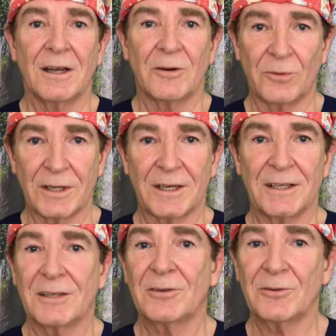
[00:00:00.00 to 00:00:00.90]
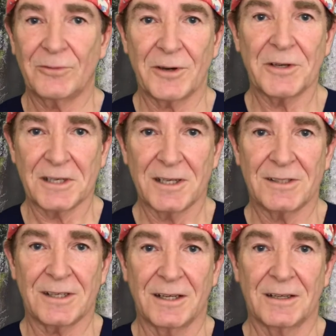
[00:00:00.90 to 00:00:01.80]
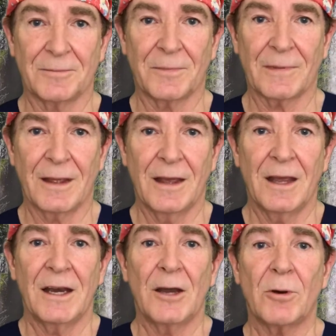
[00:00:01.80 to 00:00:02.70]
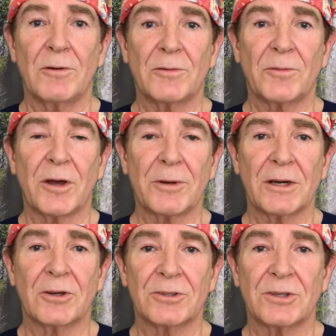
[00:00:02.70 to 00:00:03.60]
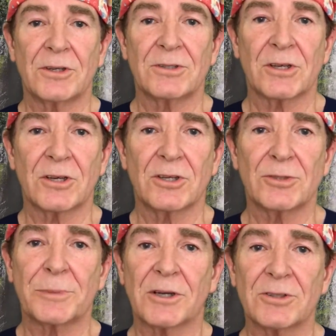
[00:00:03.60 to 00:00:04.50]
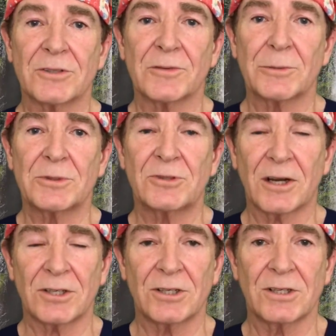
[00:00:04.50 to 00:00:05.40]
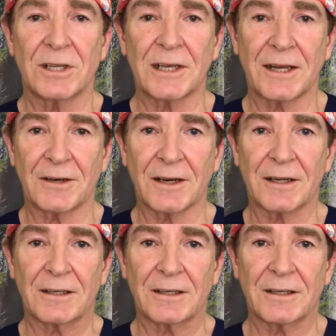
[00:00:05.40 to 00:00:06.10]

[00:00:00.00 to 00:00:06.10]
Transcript: Really very easy. Now, overflow incontinence occurs because of obstruction to the outlet.